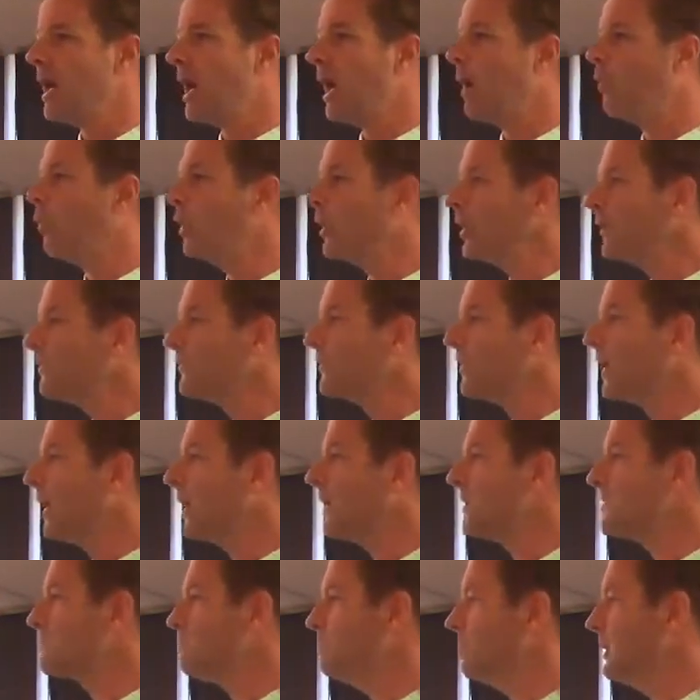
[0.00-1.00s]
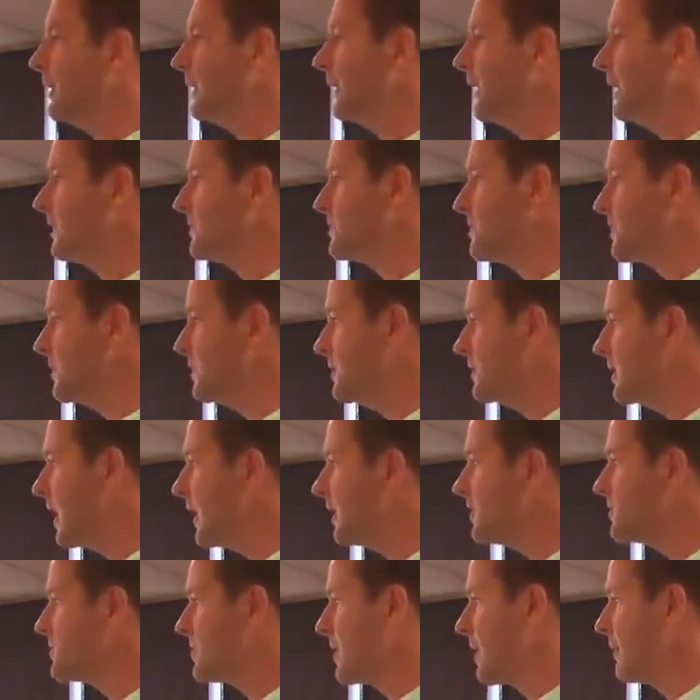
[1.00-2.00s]
I wonder if God's beginning to
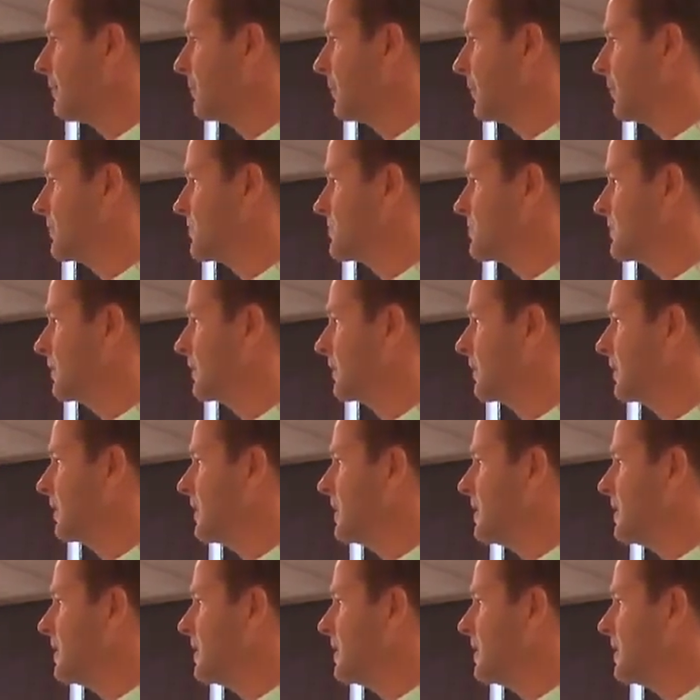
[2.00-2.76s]
nudge that person.